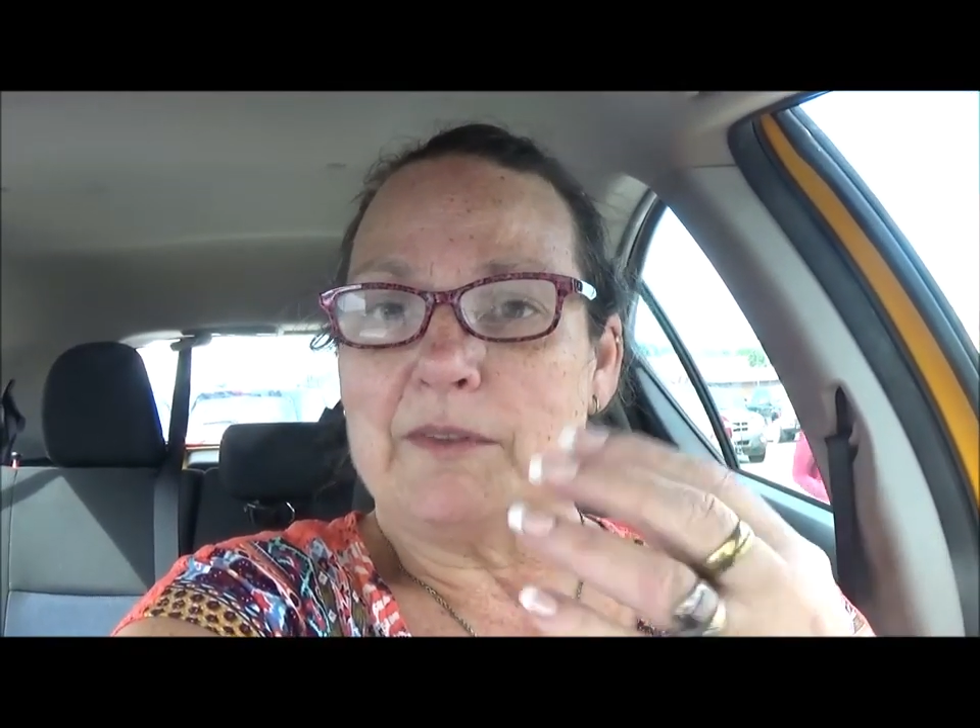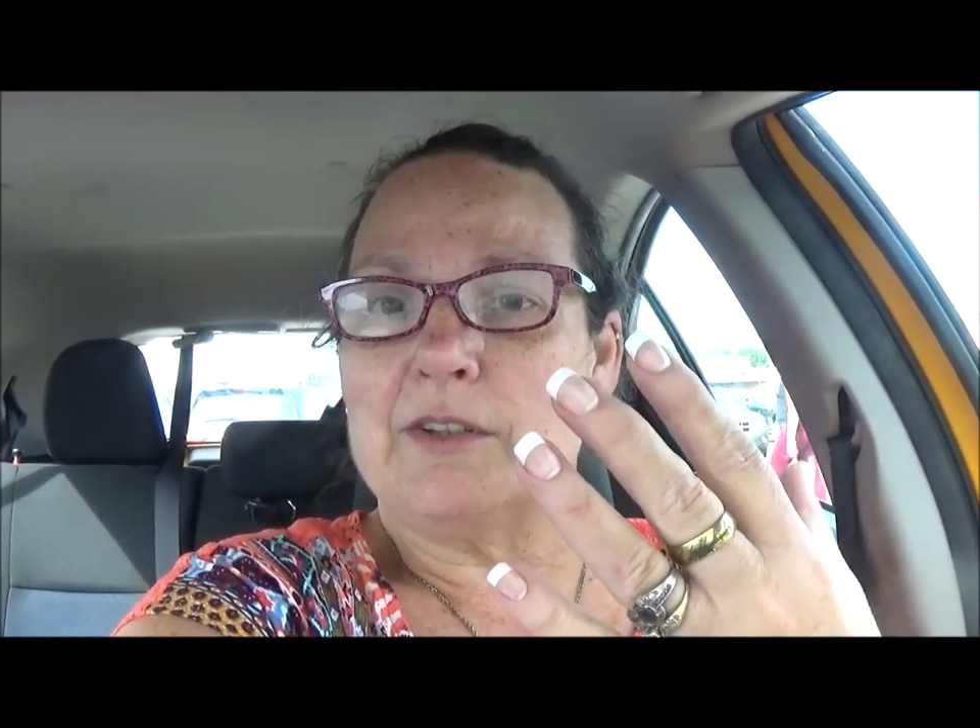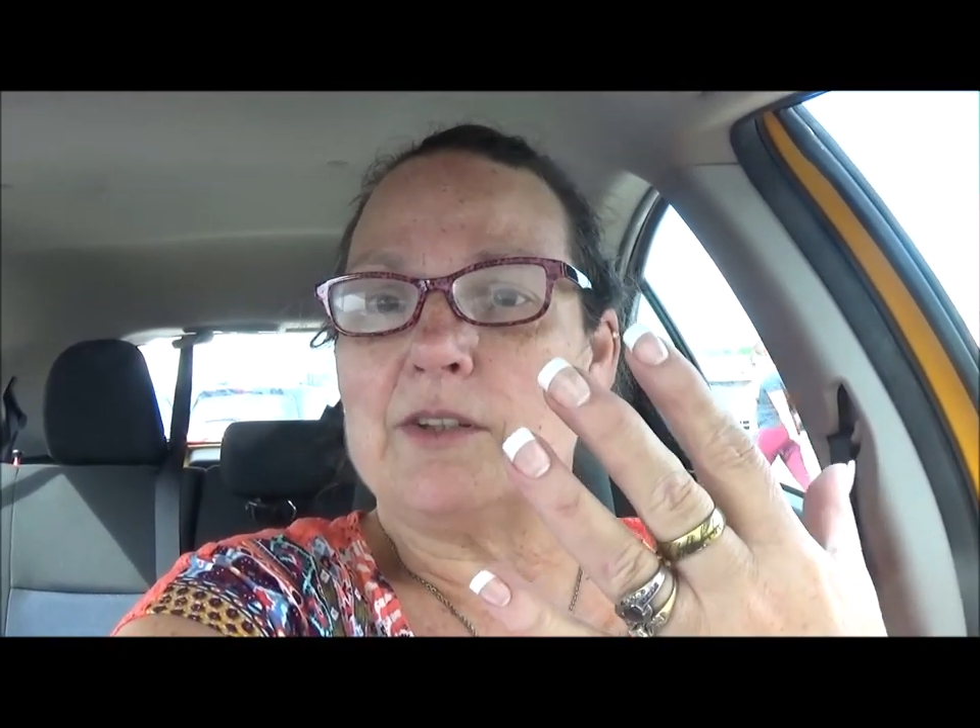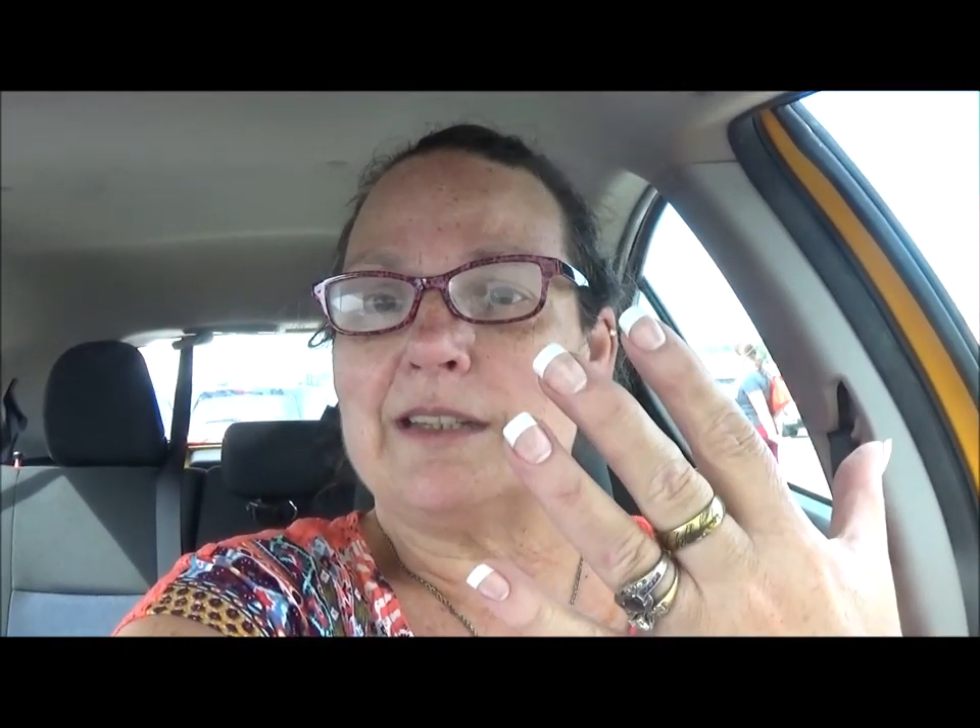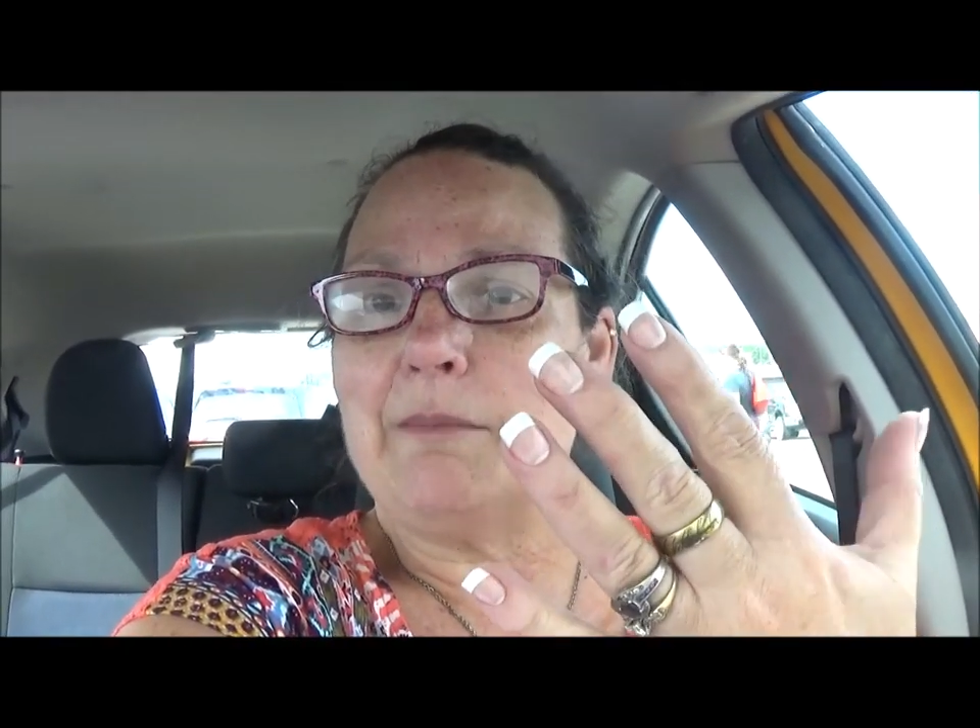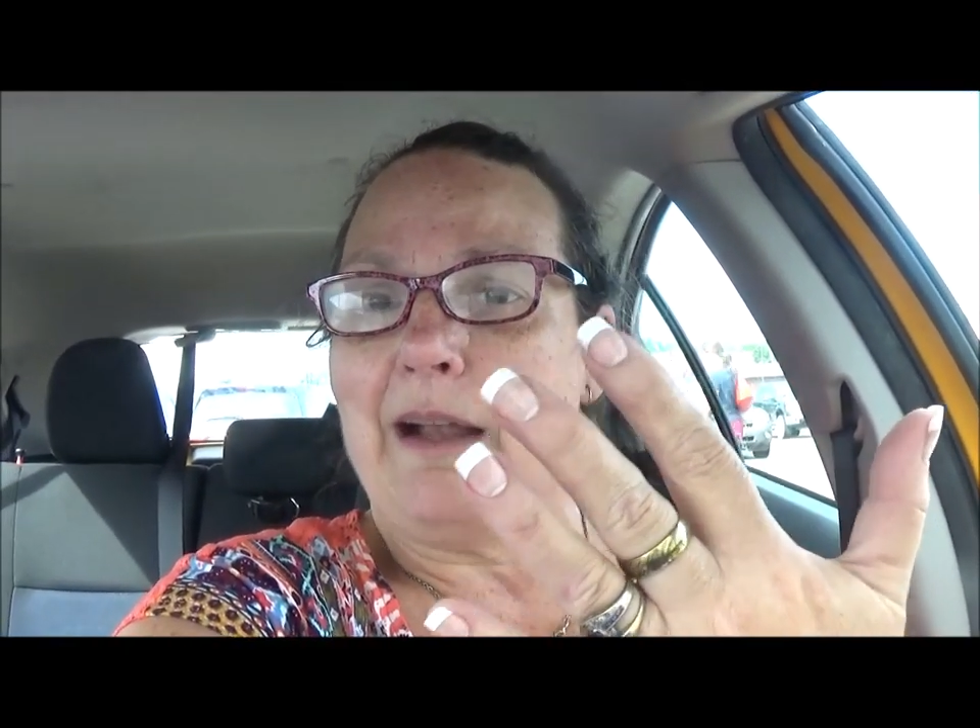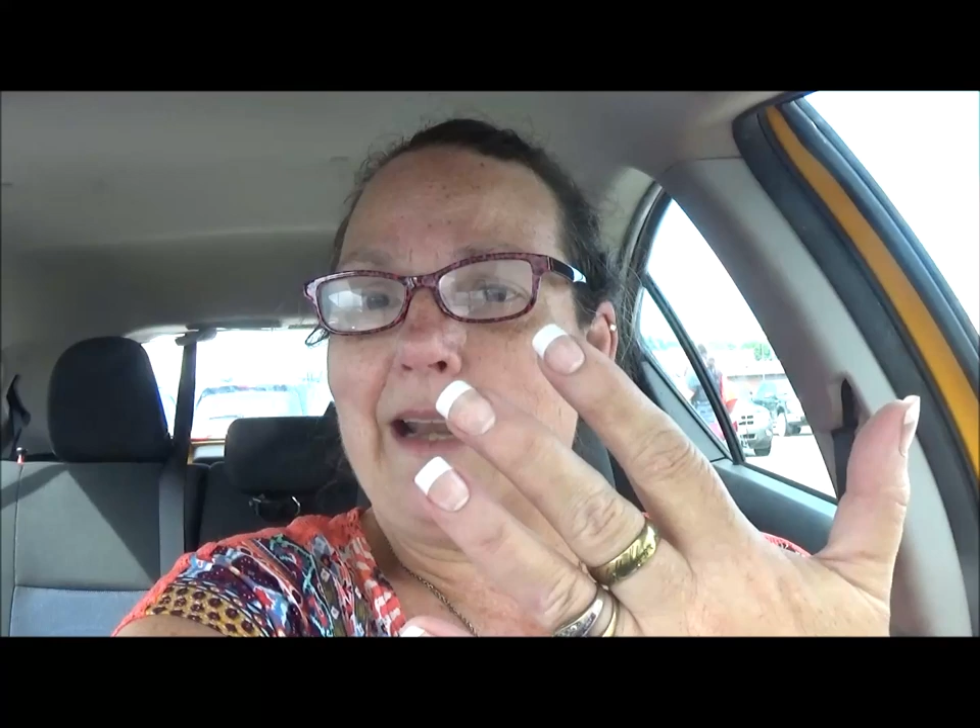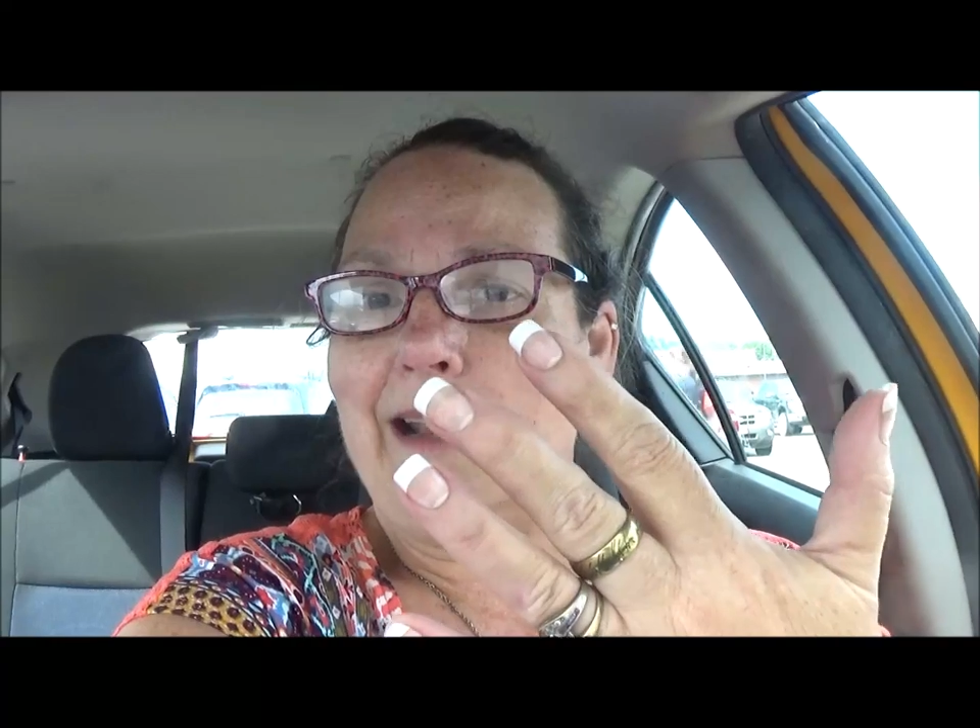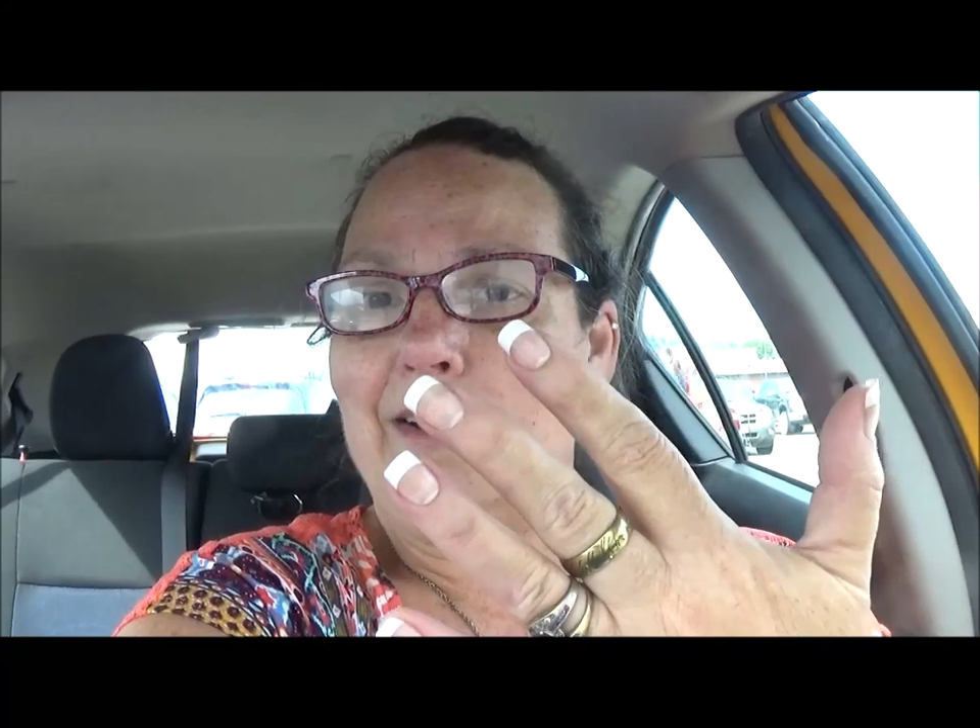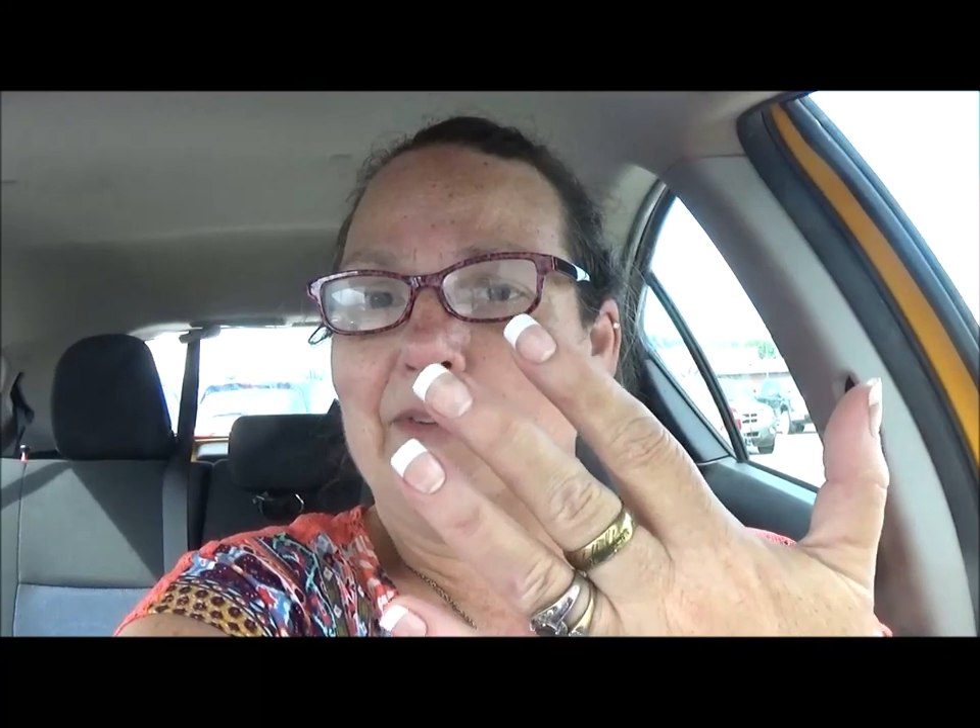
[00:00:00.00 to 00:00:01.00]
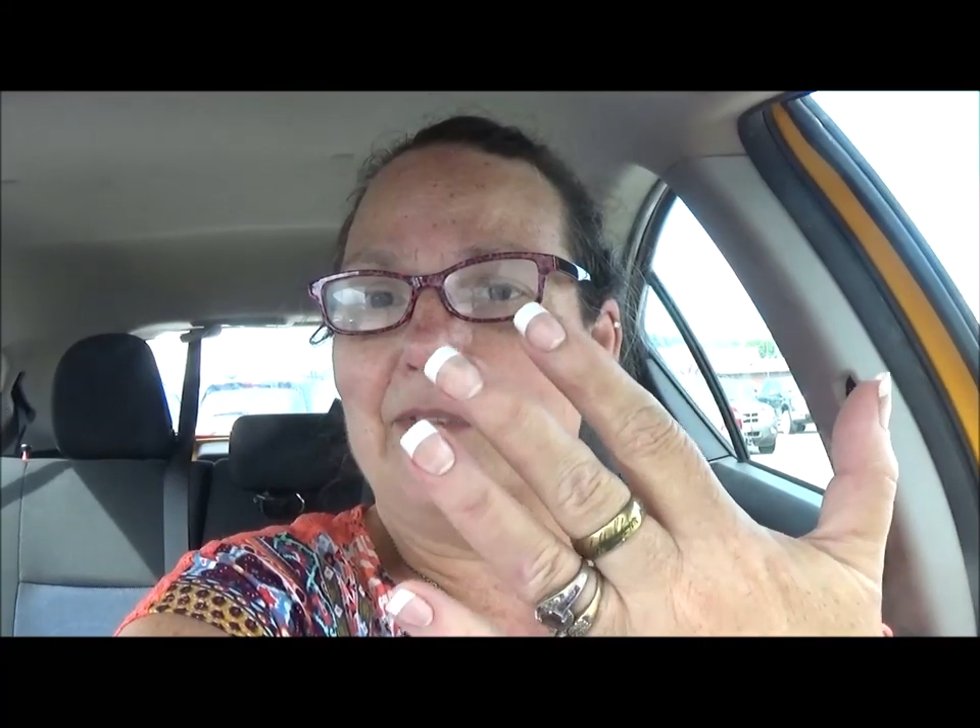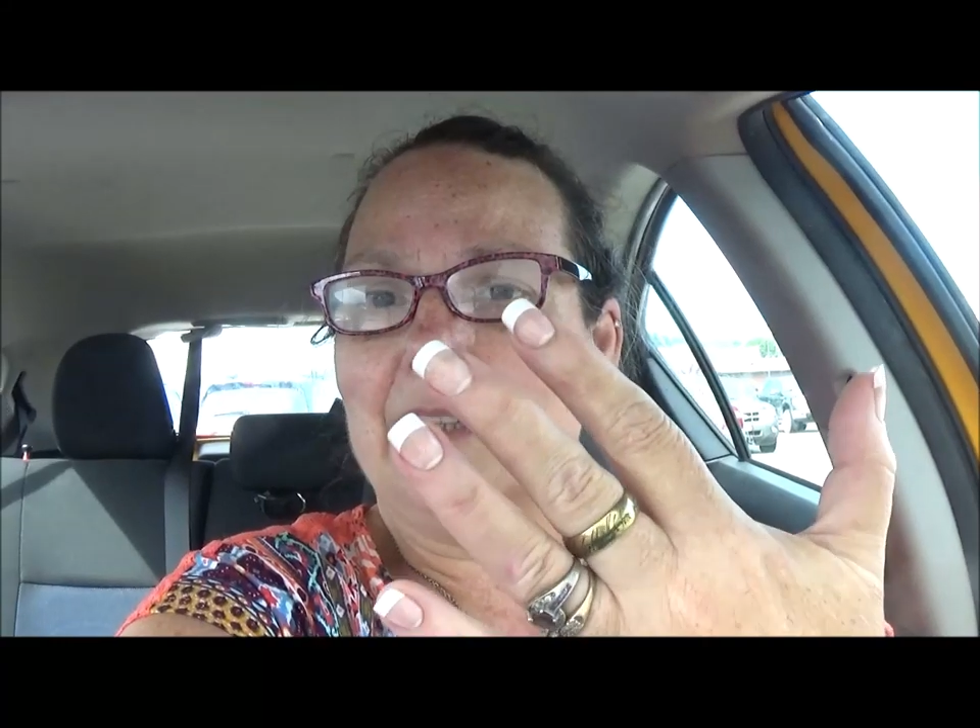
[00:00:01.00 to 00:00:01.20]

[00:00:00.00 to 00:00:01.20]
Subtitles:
Did you see my nails?